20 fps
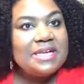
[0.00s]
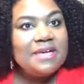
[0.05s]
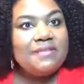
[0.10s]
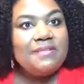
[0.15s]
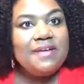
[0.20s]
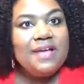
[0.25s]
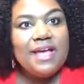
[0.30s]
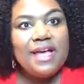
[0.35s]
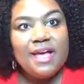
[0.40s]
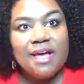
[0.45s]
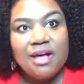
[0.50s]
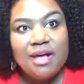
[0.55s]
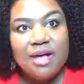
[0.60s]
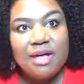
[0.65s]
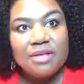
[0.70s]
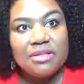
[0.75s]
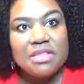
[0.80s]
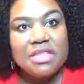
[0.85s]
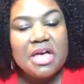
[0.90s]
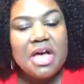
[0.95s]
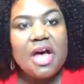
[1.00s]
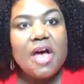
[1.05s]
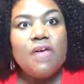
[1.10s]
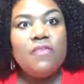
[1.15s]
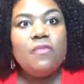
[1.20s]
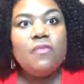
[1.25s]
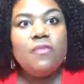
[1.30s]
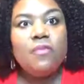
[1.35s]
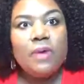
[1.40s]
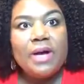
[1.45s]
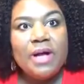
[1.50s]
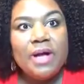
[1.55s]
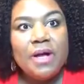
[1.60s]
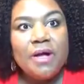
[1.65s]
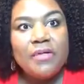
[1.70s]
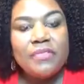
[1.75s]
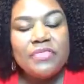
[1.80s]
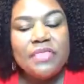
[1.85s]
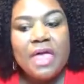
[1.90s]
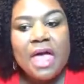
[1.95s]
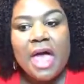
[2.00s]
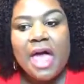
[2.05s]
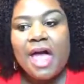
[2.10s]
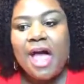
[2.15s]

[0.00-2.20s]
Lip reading: of health, of wealth,